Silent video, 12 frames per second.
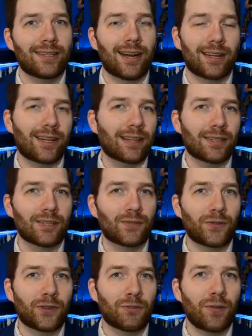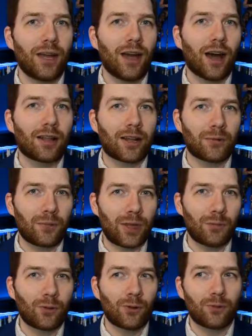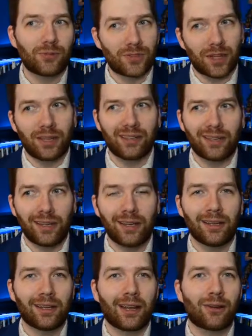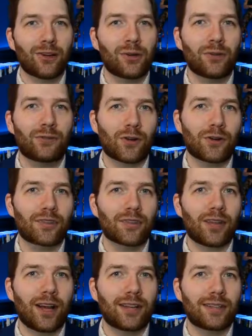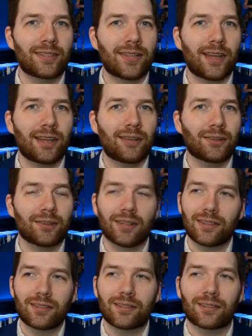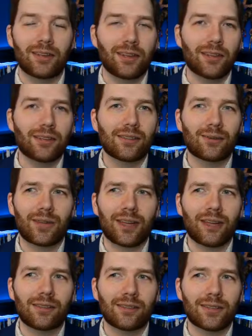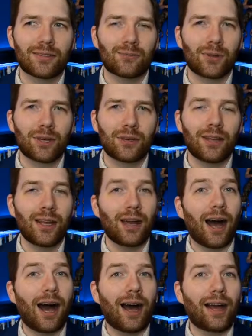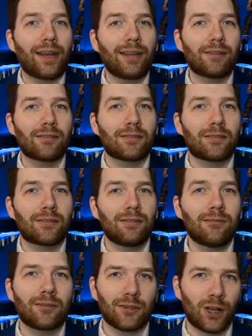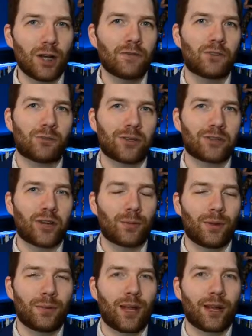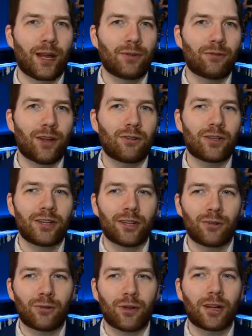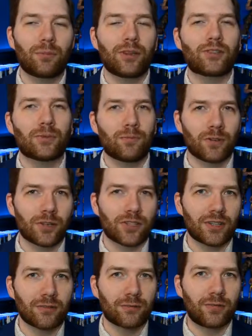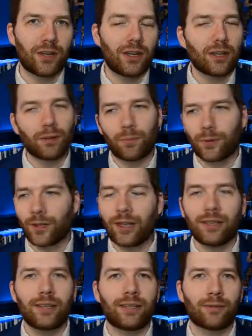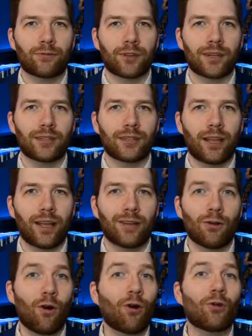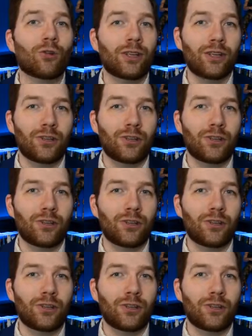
not get this film. A lot of people said, I don't know, he farts a lot, he's dead. That's okay, that's weird. I loved Swiss Army Man. I found it incredibly subversive, completely different, and wholly